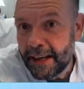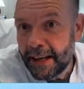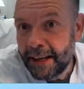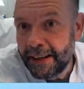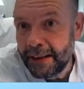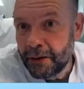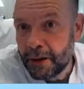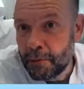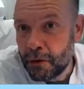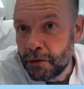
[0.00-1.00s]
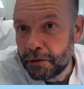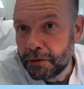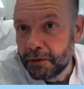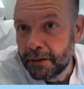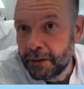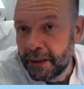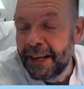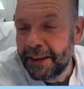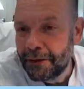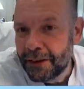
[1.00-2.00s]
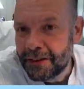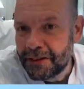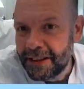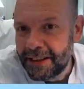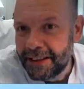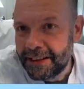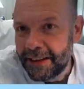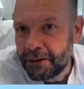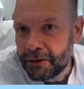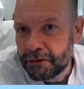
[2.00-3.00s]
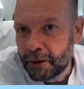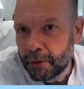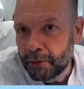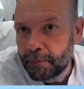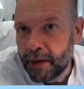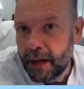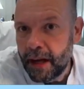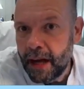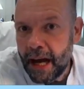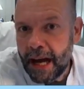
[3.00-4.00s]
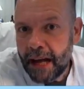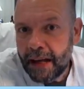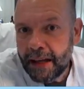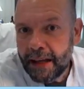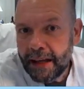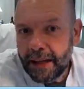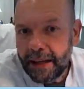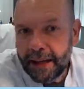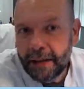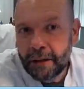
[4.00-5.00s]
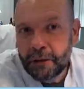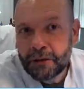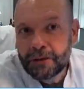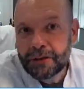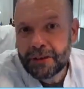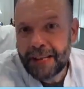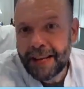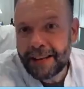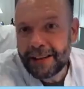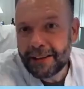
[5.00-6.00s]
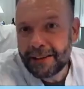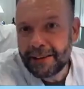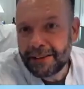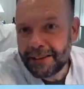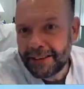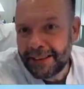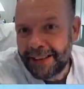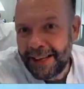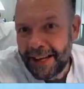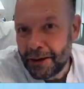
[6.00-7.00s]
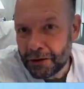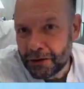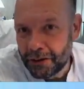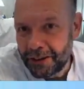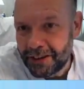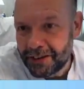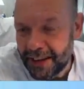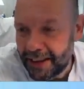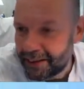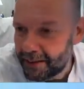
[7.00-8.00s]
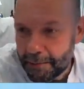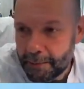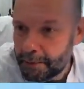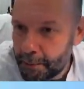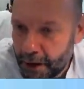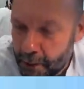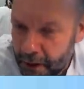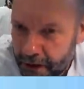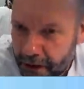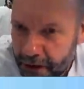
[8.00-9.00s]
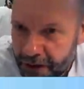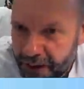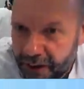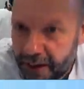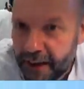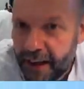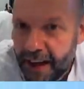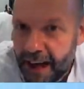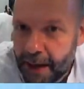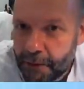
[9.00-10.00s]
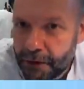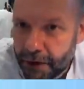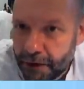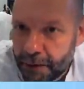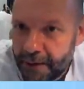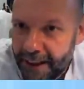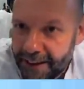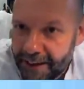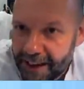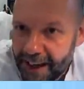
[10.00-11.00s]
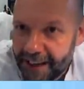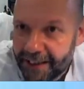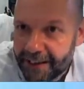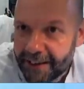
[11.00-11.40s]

and then you can move, then you can see there is trouble. It looks like chaos on this side, but I'm not interested. I'm start from the inside,